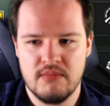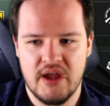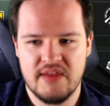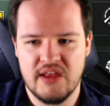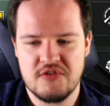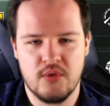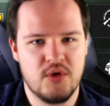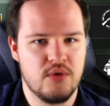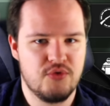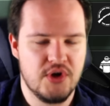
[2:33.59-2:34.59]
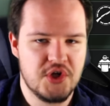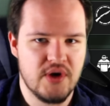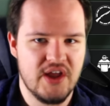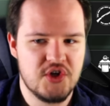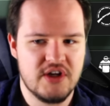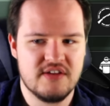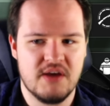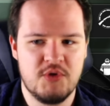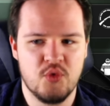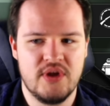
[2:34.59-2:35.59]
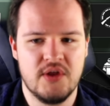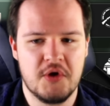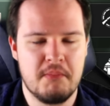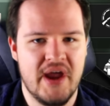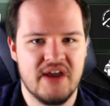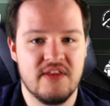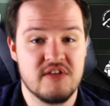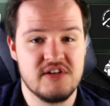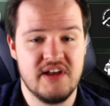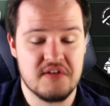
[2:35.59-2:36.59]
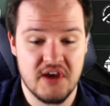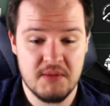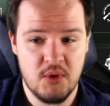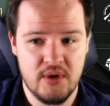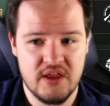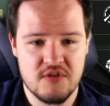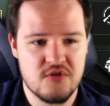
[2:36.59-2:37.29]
and that's going to refresh your edge anytime you reload a mag that still has ammo in it,